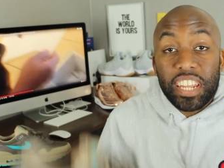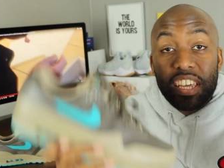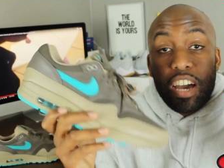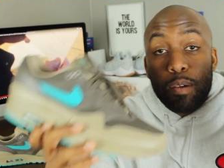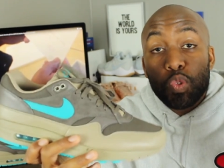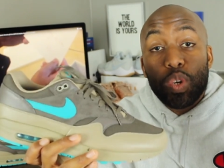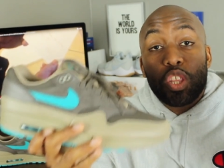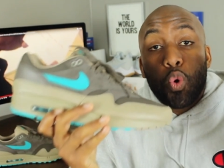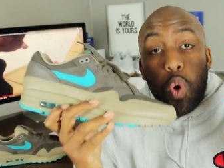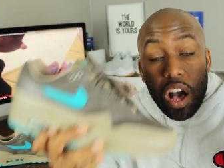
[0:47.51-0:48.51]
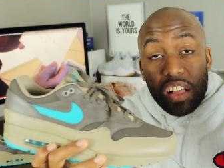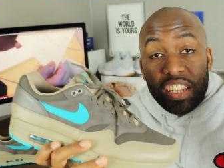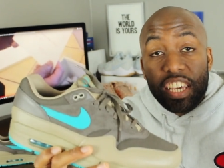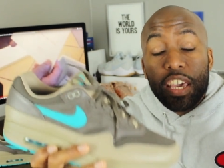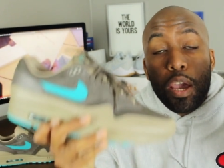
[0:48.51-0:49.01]
But it comes with
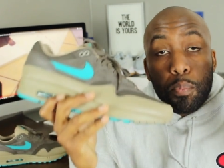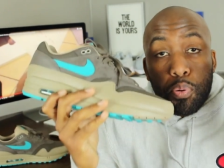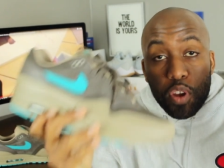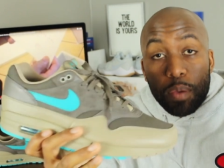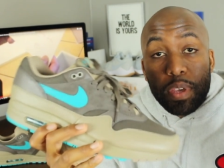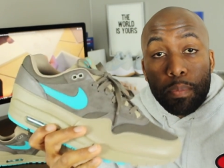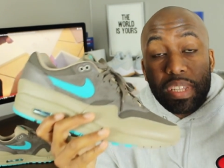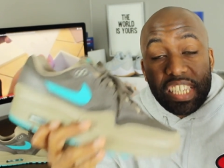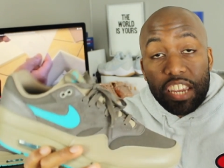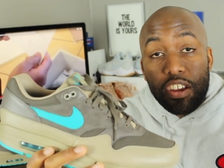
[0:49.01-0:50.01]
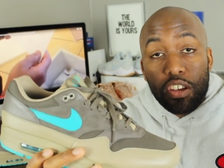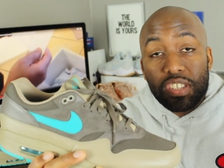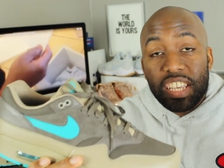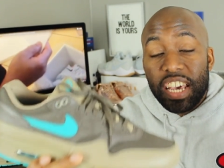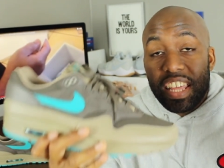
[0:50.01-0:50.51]
quality premium
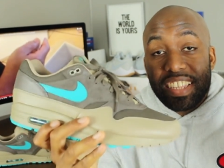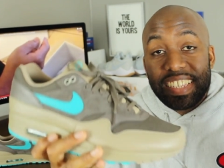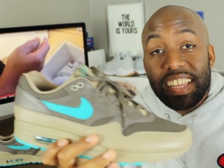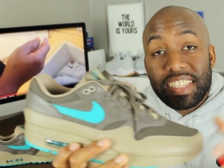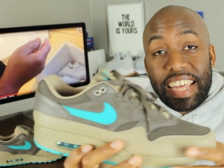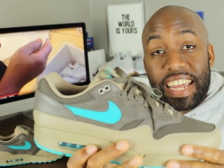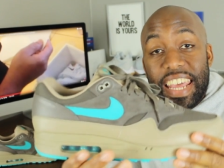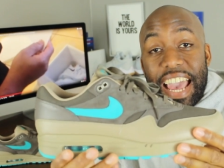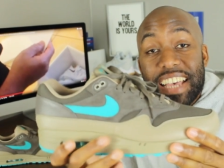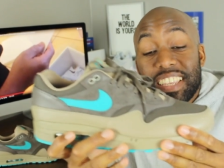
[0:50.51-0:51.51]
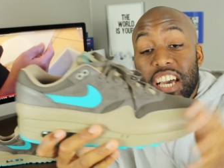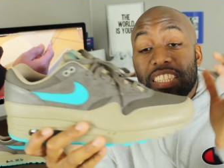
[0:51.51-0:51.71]
materials in the sense that it has